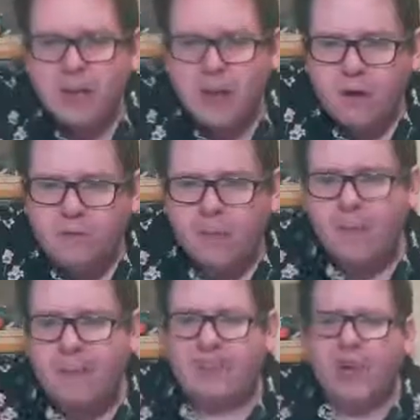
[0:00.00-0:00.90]
Robert
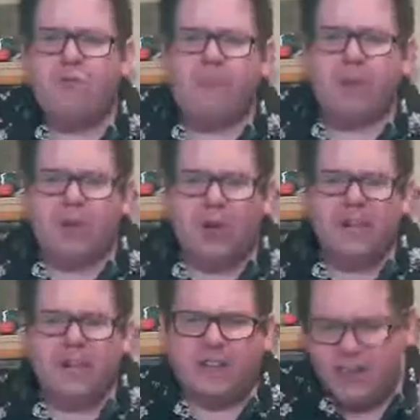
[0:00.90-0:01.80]
Badio, Robert
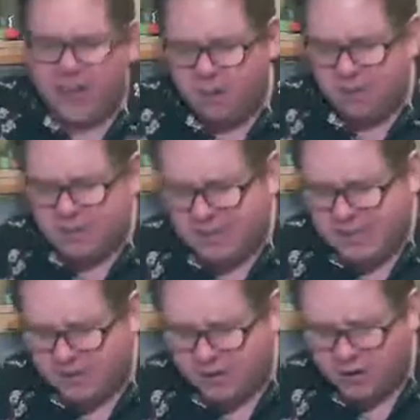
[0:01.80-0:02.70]
Bulland in the chat, number
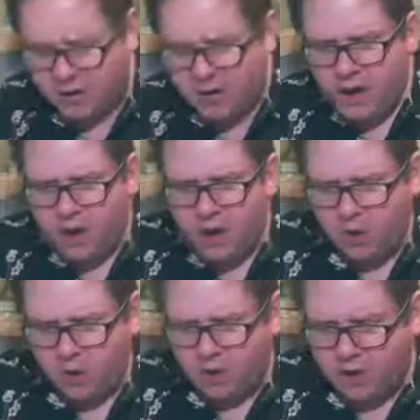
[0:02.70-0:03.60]
7. Oh,
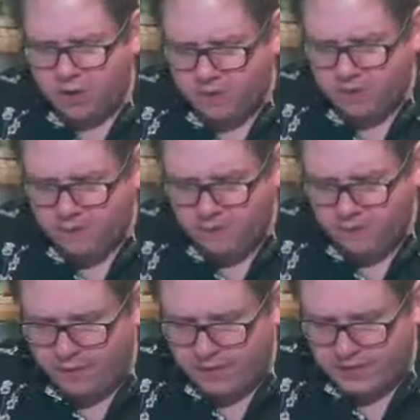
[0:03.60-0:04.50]
1, 2, 3, 4,
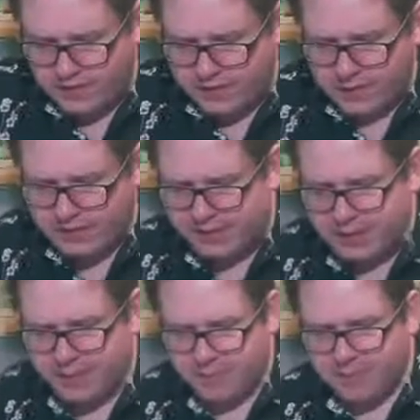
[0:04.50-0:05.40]
5, 6,
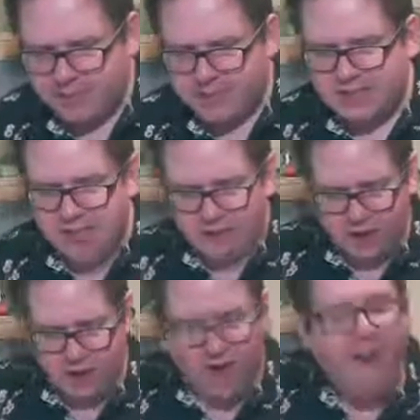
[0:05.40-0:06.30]
7.